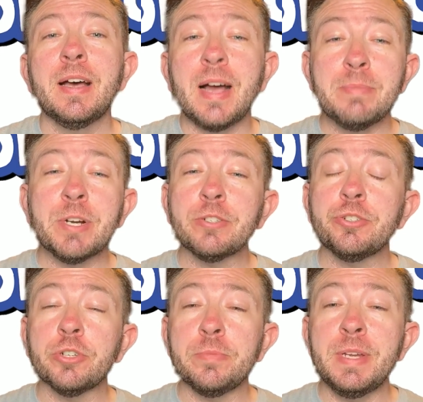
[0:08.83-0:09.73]
I'm Dr.
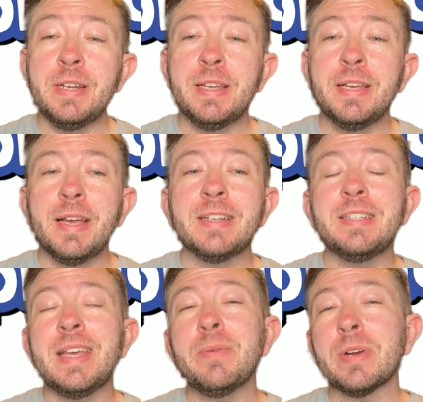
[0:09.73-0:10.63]
Sugerman, and
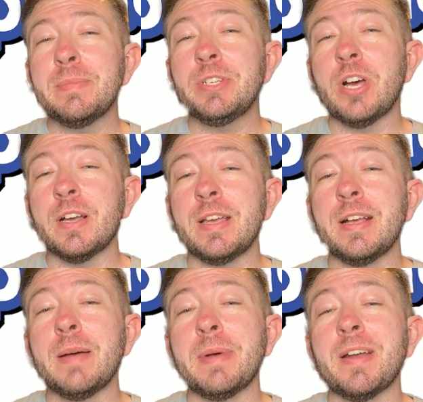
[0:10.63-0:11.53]
today we're going to be talking
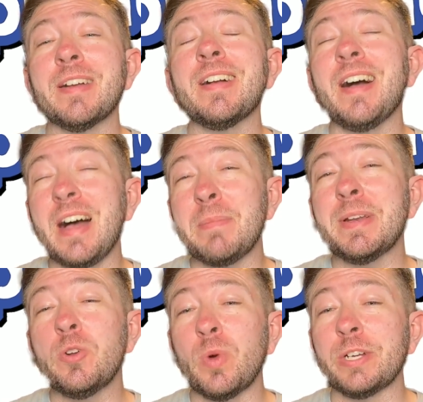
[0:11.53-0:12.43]
about a
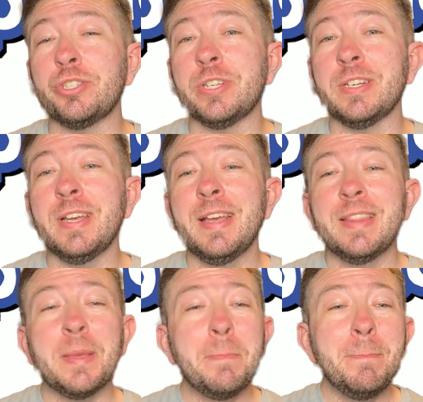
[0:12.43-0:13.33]
common question
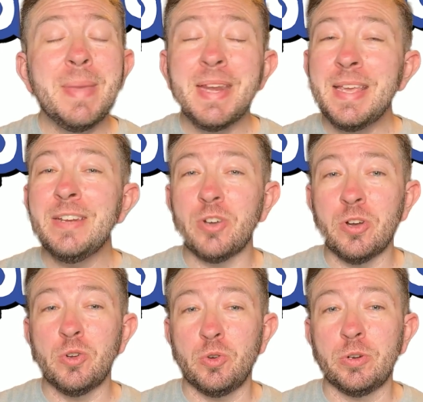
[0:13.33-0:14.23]
that many
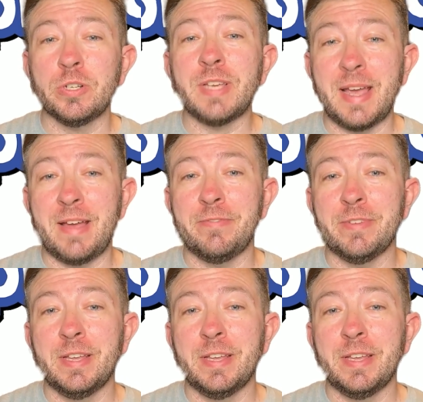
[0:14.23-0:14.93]
dog owners have.